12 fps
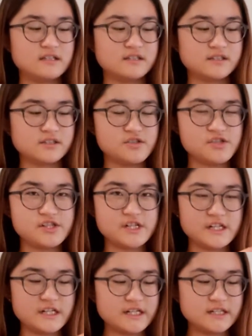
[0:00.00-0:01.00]
So
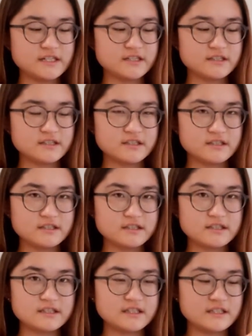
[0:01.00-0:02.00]
G,
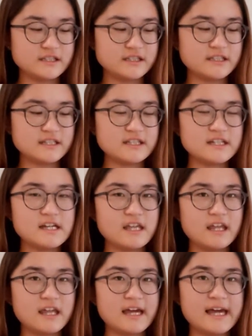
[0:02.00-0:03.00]
D,
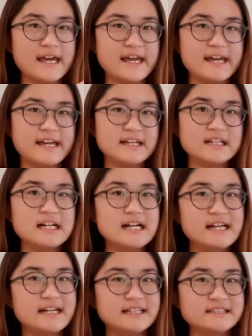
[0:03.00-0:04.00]
A,
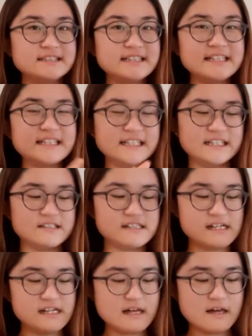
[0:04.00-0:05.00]
and E.
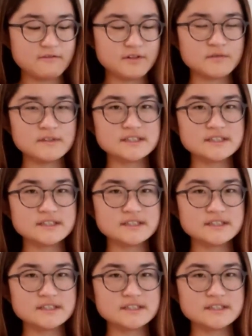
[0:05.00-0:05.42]
And when we